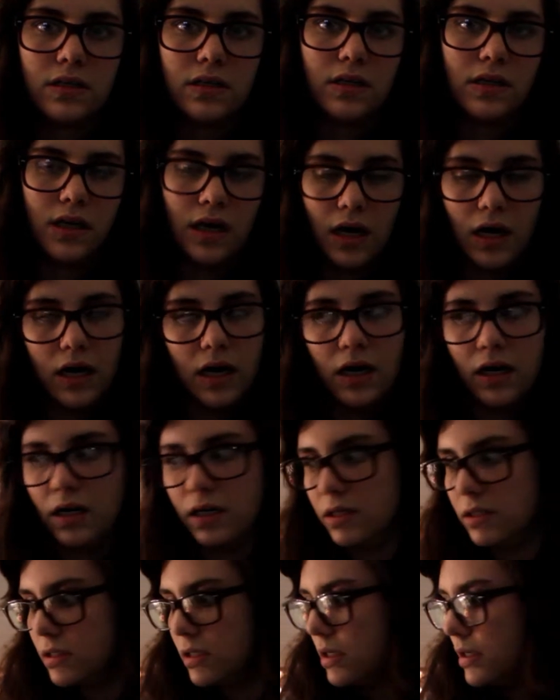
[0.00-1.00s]

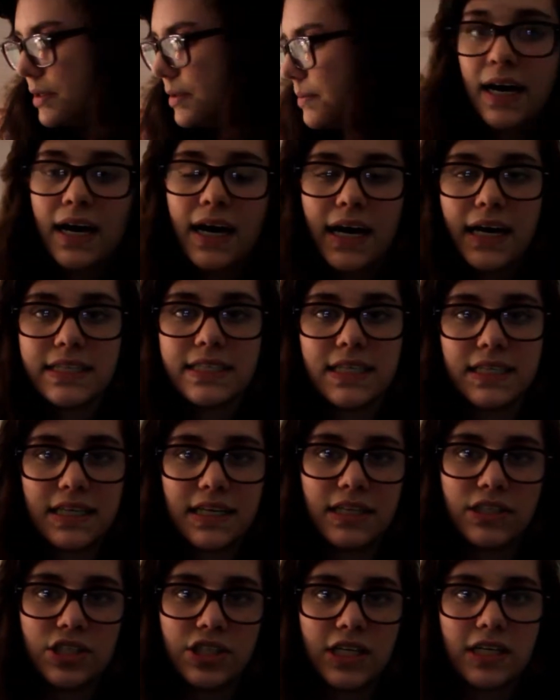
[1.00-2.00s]
I did
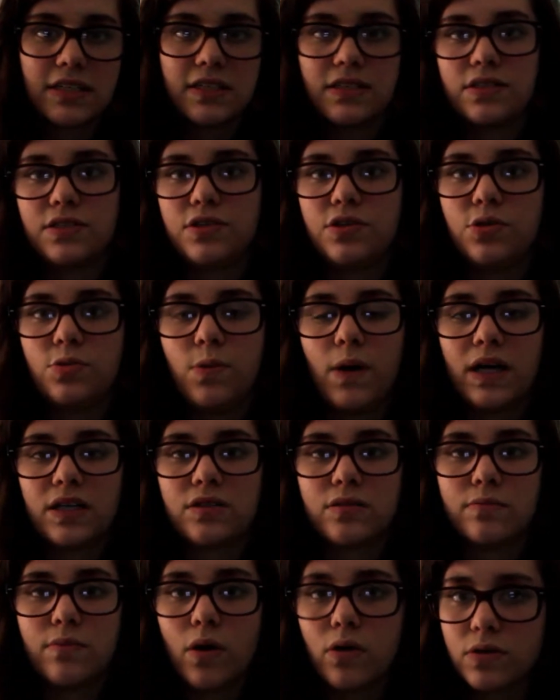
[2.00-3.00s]
get a chance to
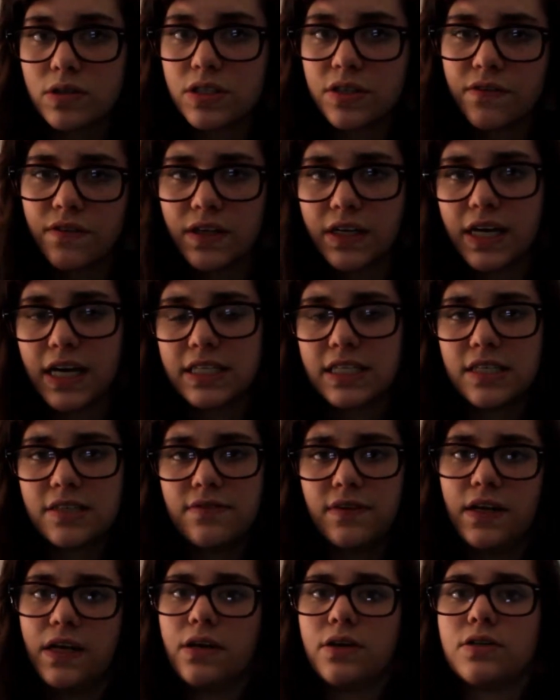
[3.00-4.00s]
watch most of your guys'
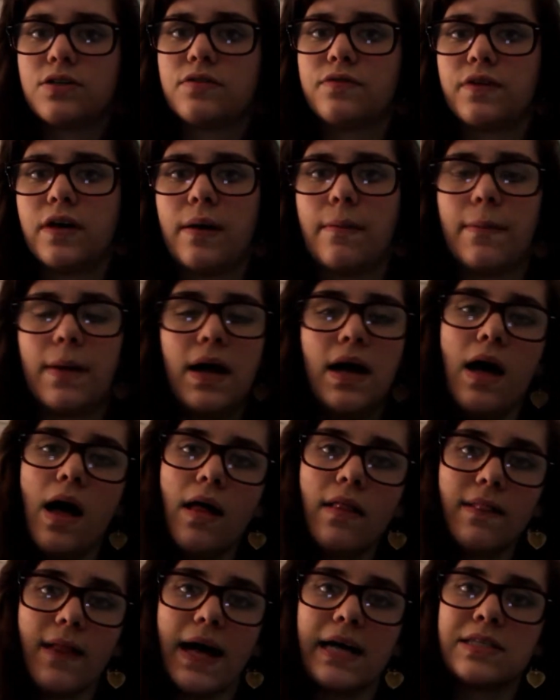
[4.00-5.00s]
videos from
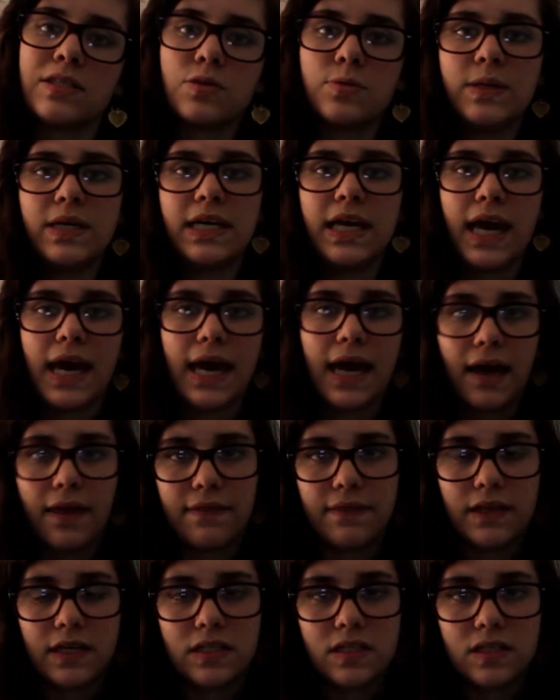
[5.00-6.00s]
last week
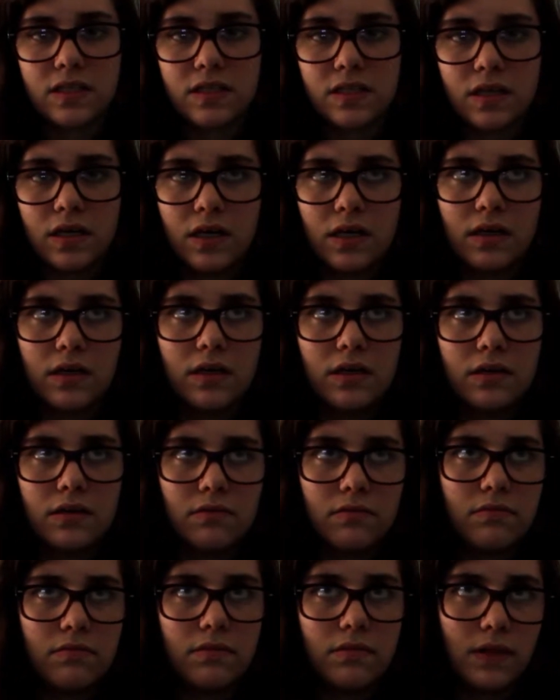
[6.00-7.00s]
and this
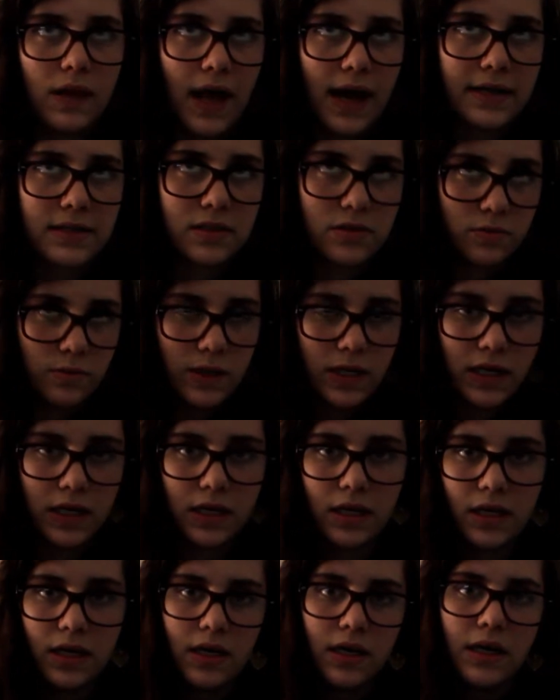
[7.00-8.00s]
last
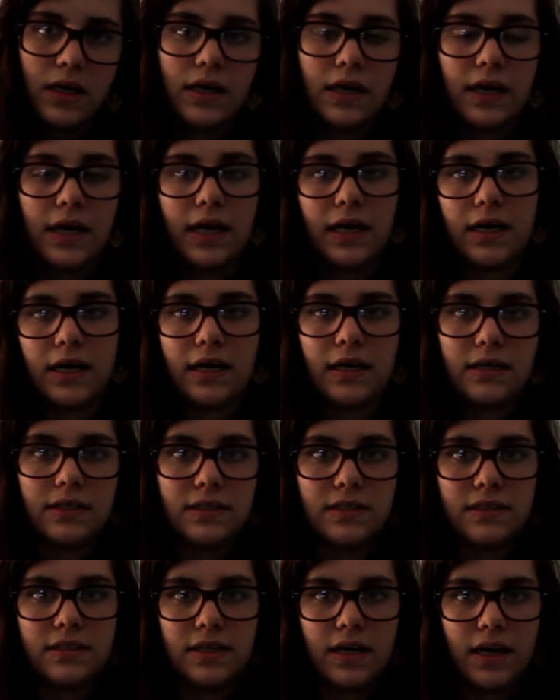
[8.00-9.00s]
week,
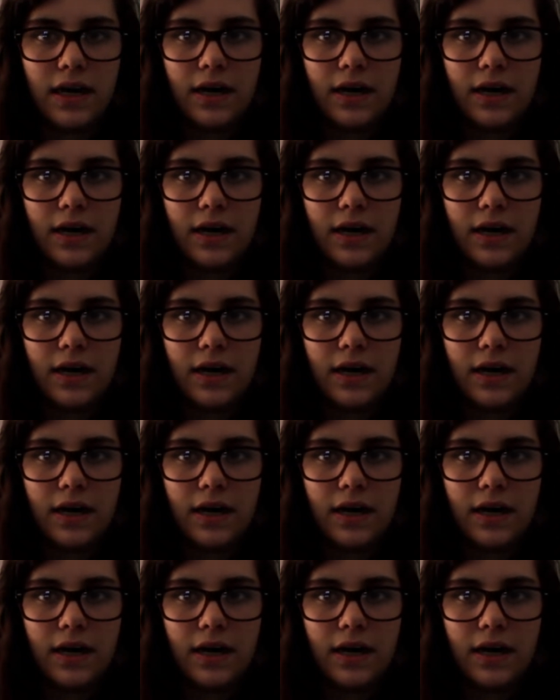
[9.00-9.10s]
and